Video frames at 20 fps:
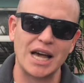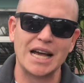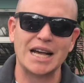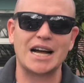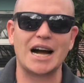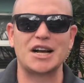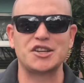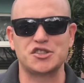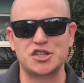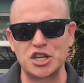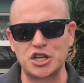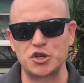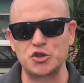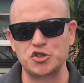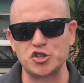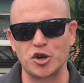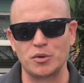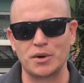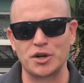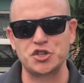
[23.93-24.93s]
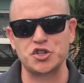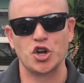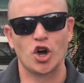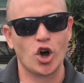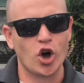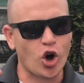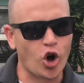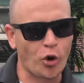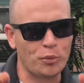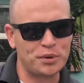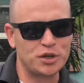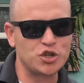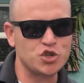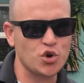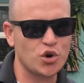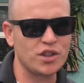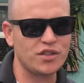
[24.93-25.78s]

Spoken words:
Guys, thank you so much. Hope you enjoy the